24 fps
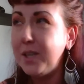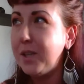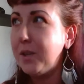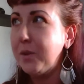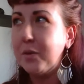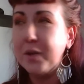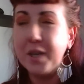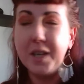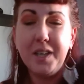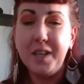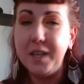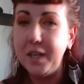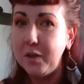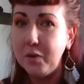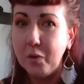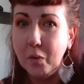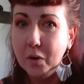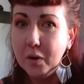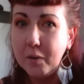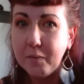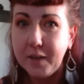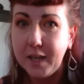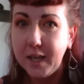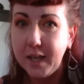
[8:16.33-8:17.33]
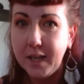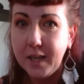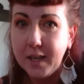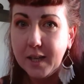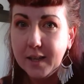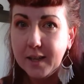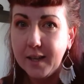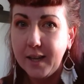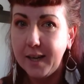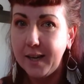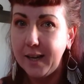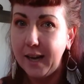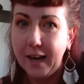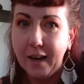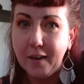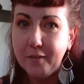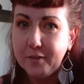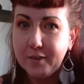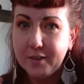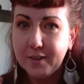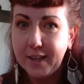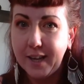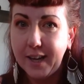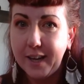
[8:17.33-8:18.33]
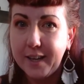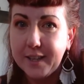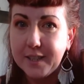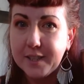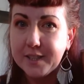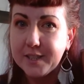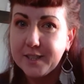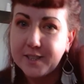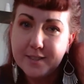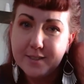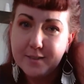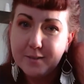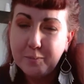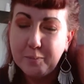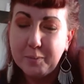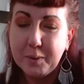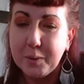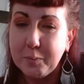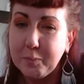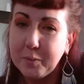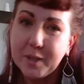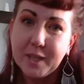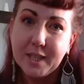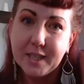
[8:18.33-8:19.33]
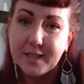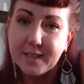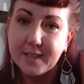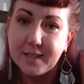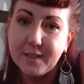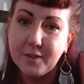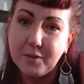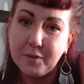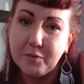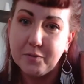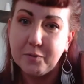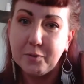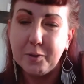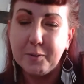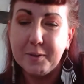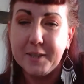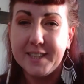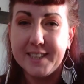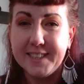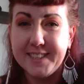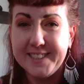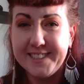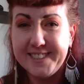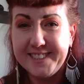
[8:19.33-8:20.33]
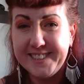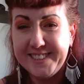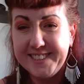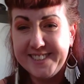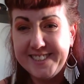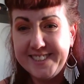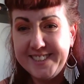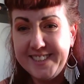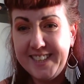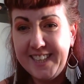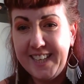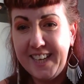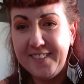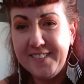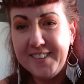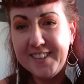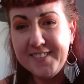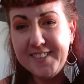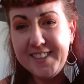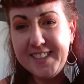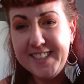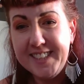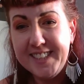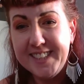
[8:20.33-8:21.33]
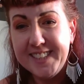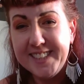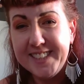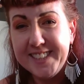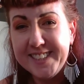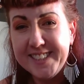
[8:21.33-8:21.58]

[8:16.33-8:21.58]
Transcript: You can ignore me like after that. Just but please do it for me. Have a good one.